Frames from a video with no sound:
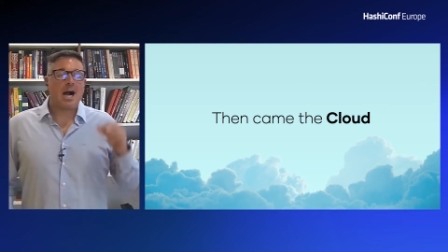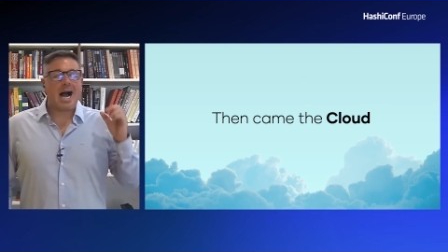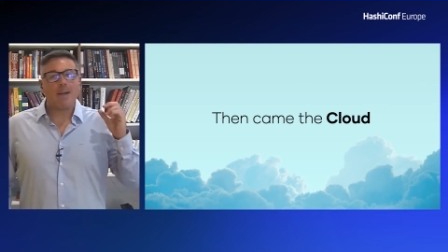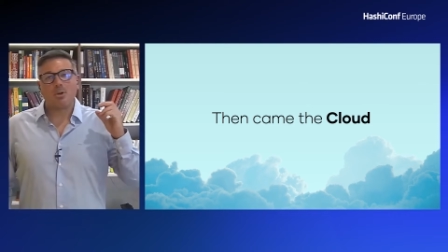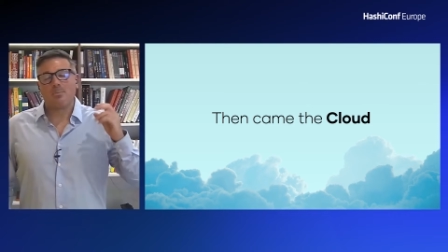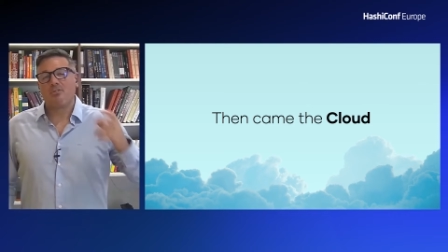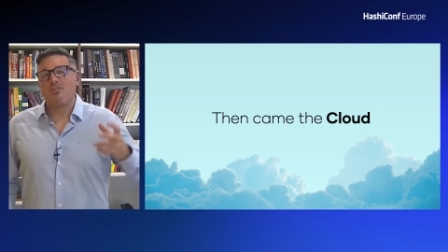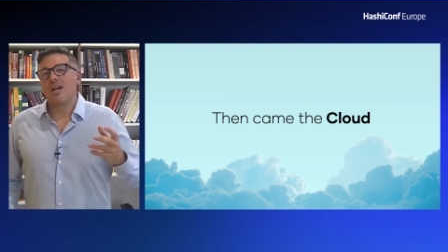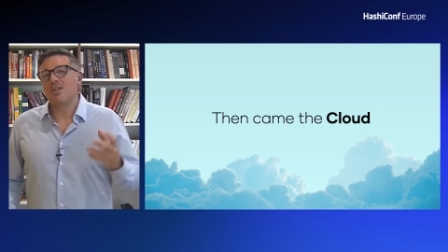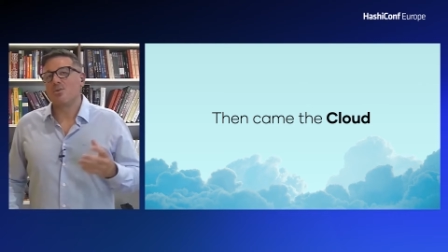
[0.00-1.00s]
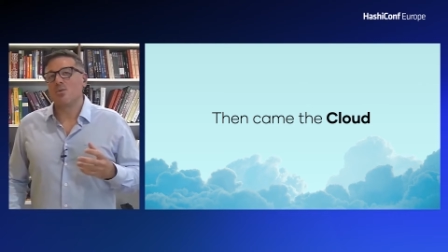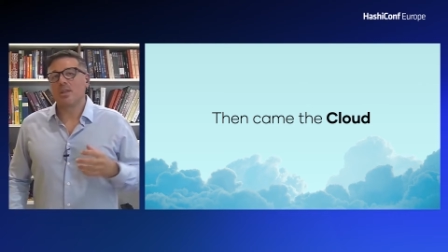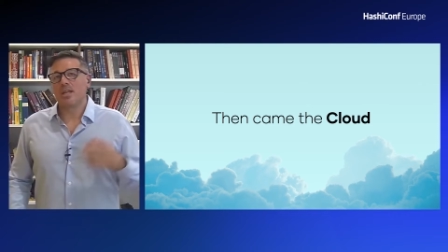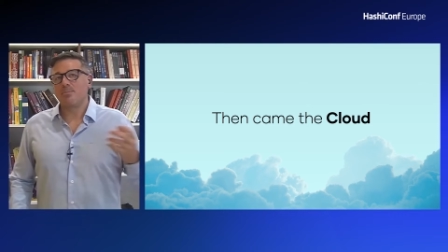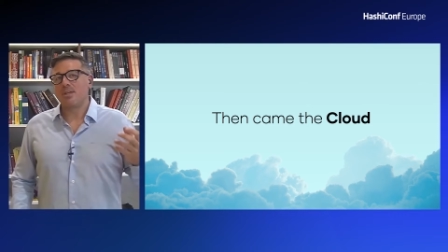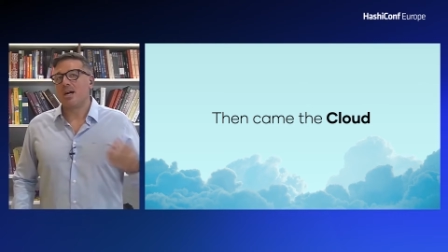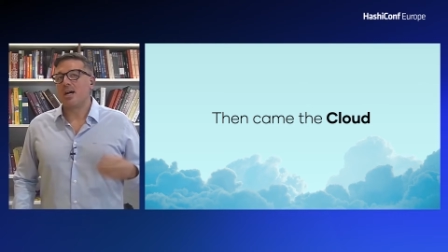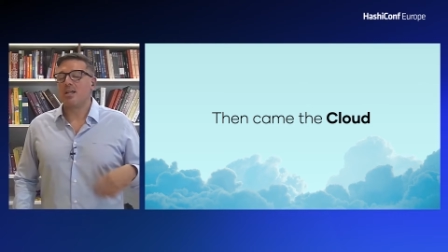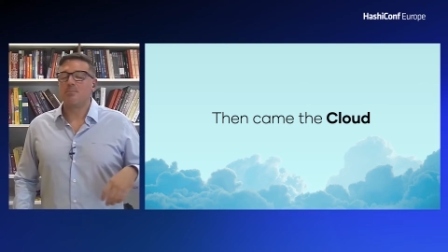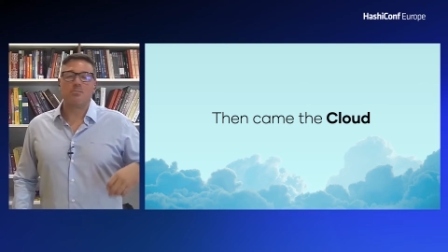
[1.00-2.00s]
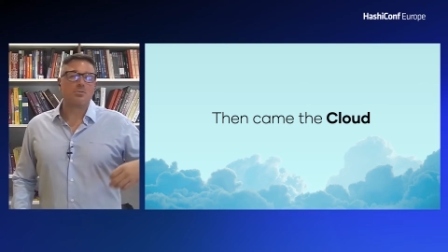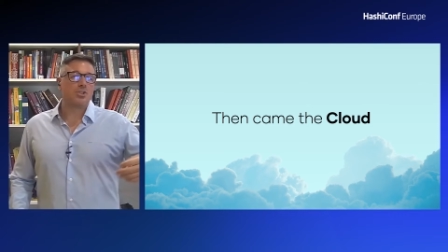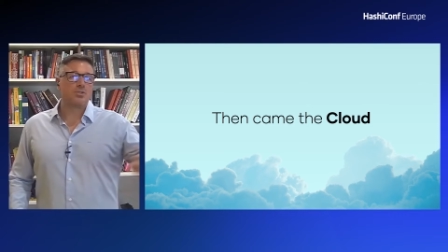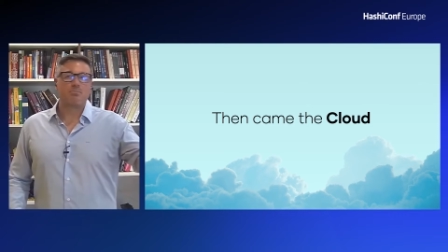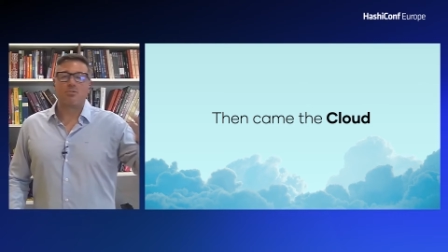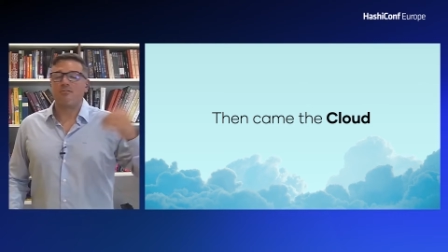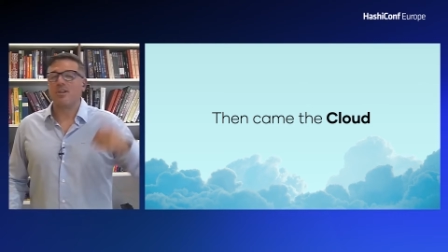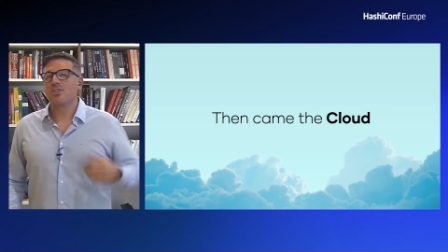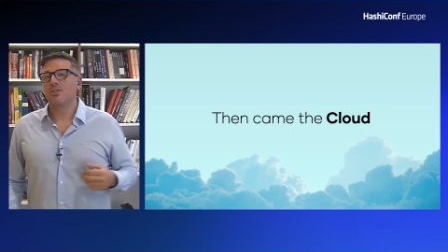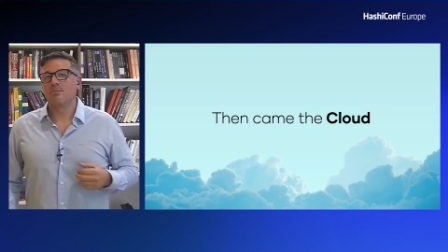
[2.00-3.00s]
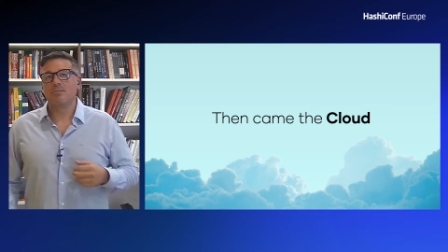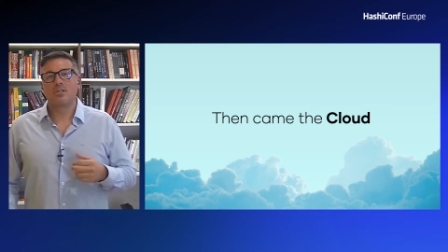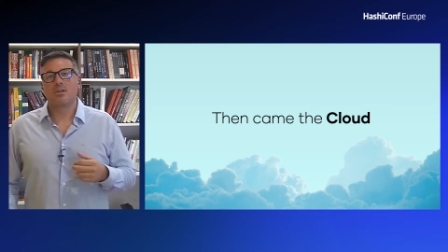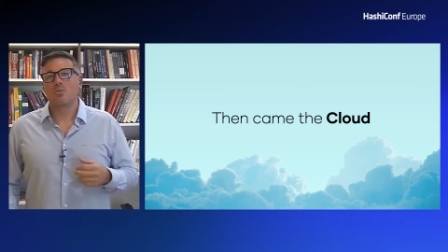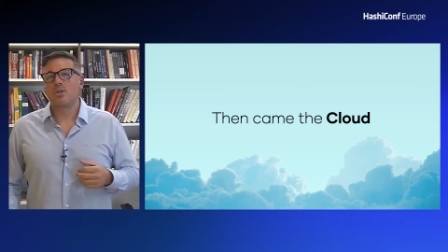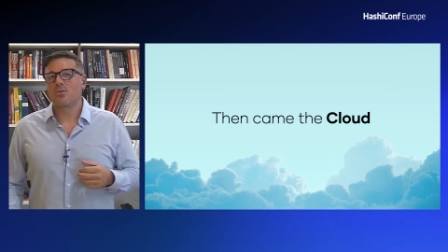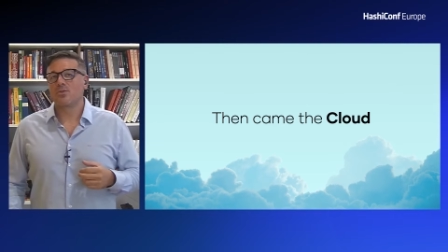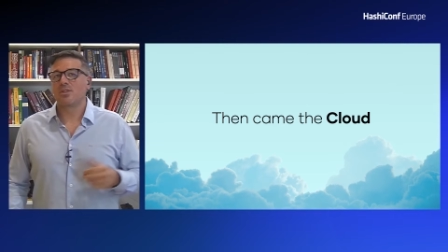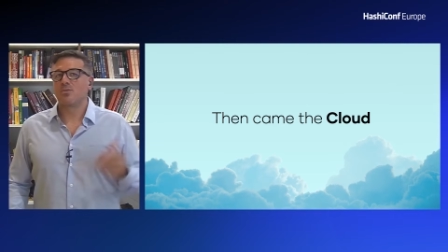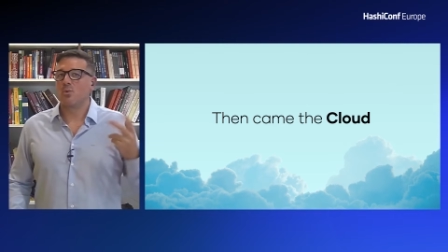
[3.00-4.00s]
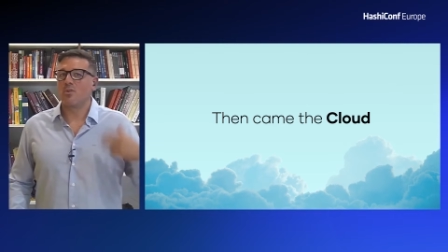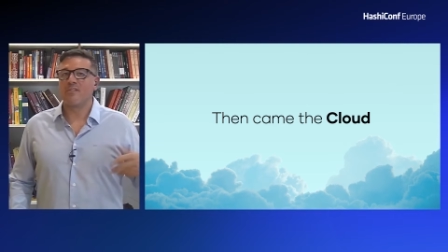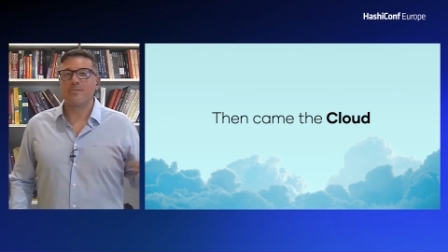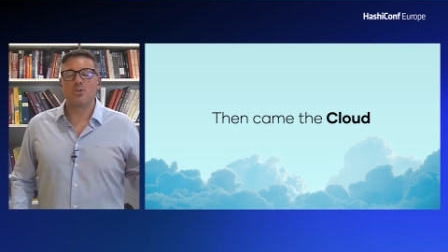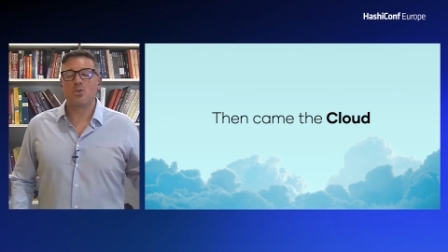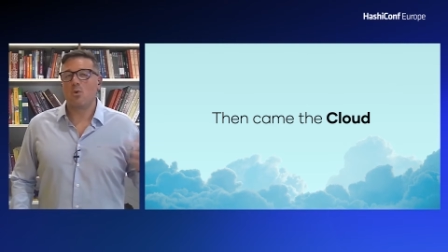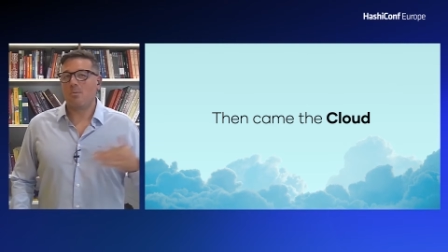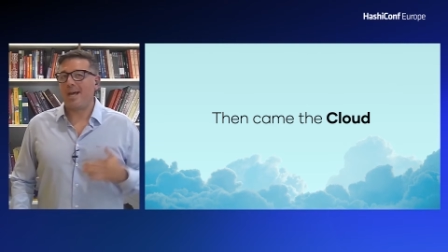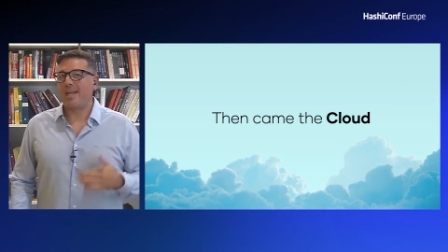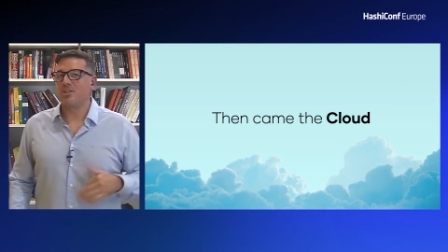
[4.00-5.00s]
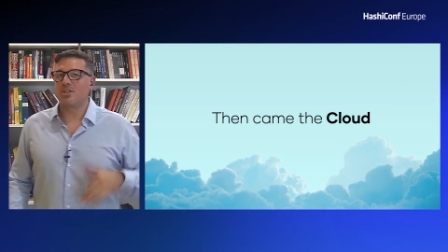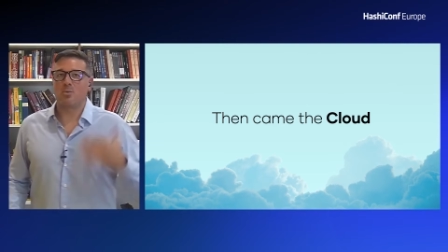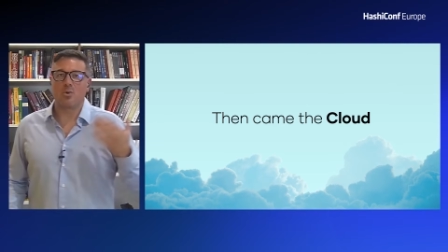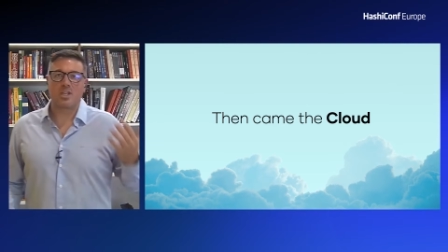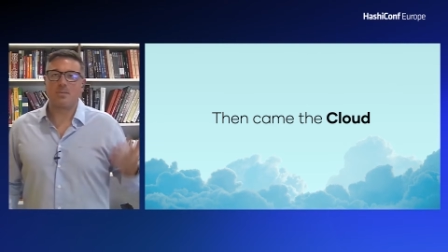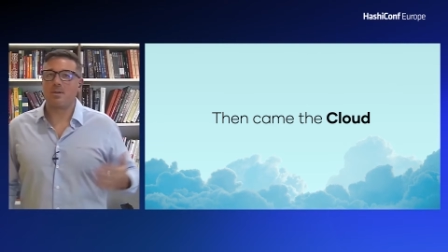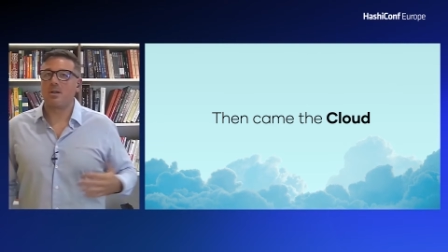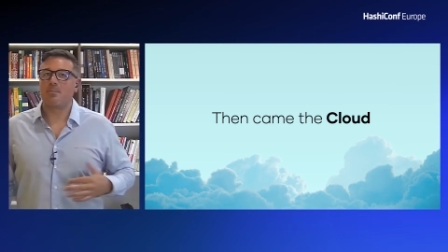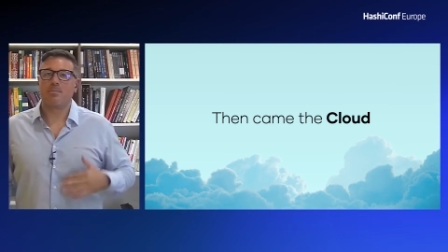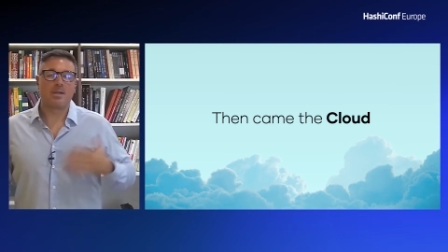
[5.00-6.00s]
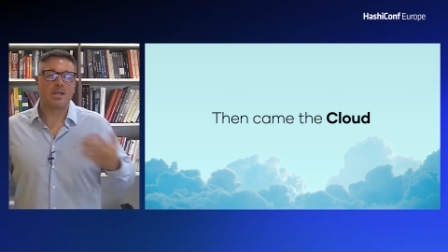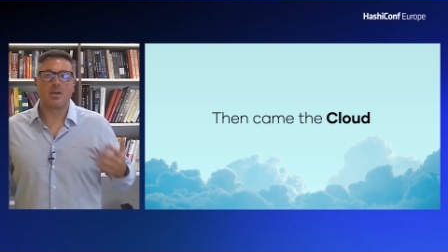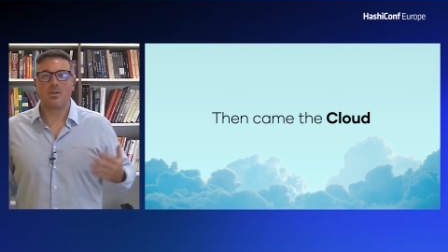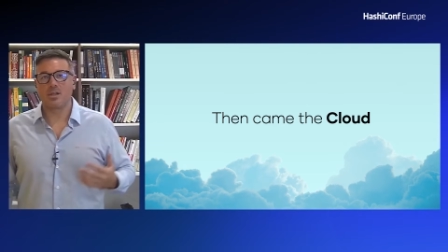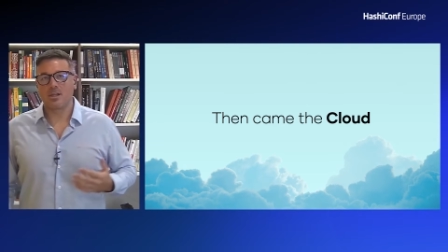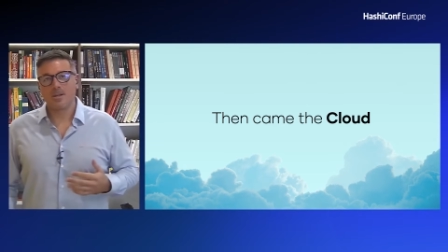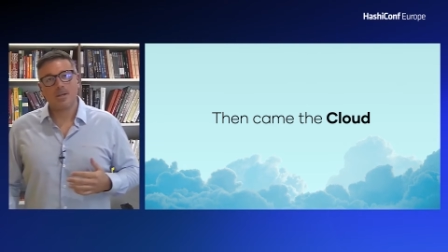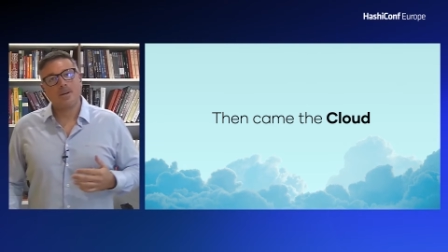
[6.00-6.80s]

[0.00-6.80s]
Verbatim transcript: I'm going to provide you with an API. Just provision some resources. We'll give them to you. We'll manage it. We'll keep it up and healthy.